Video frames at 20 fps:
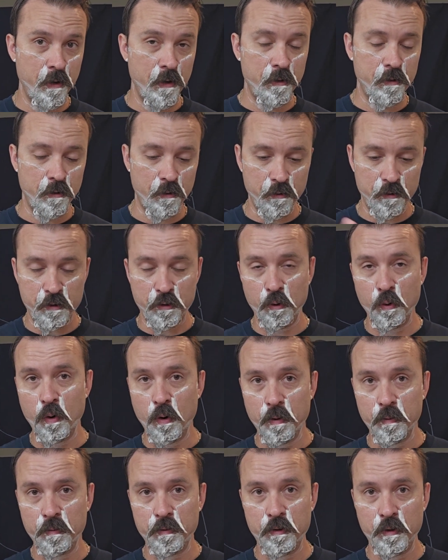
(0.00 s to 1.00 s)
So there's
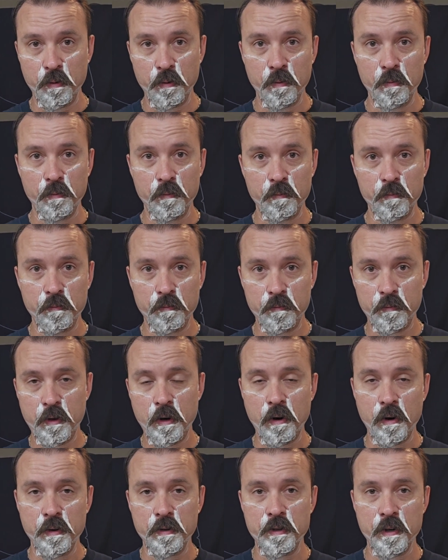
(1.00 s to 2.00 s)
two, two
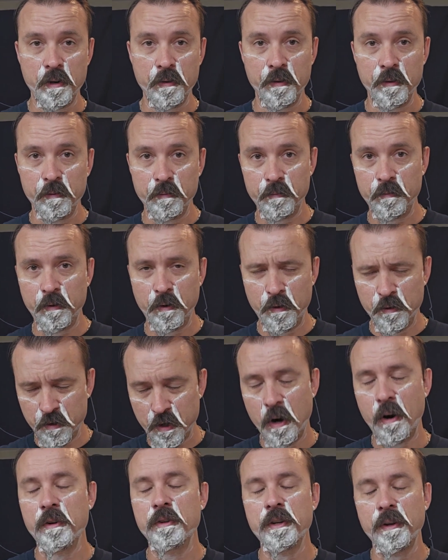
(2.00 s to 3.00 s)
cards on, or there's
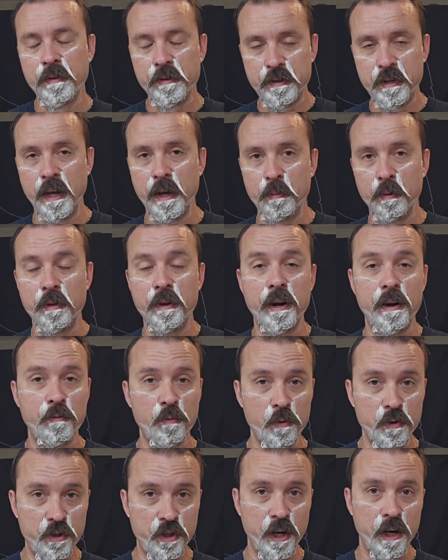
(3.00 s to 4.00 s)
cards on the table that
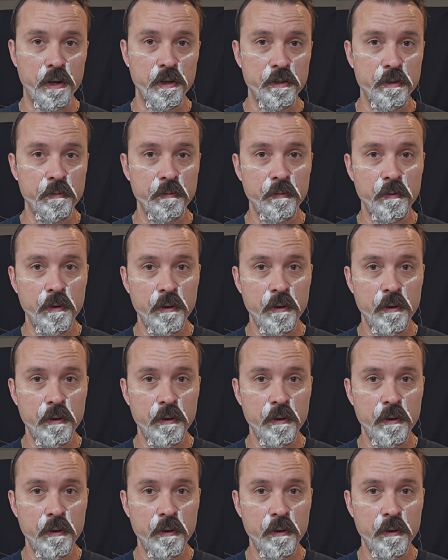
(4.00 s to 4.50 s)
everyone shares.